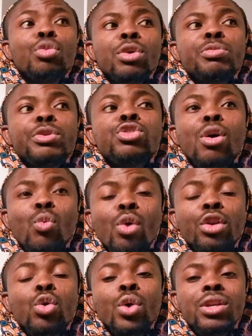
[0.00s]
you must be
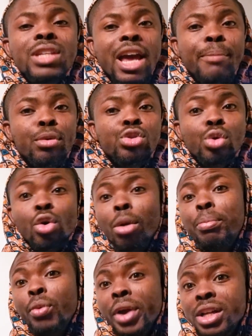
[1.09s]
someone who is able to
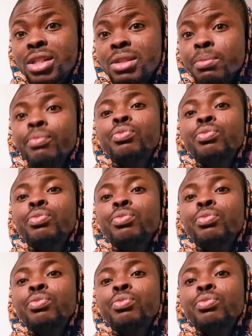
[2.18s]
cooperate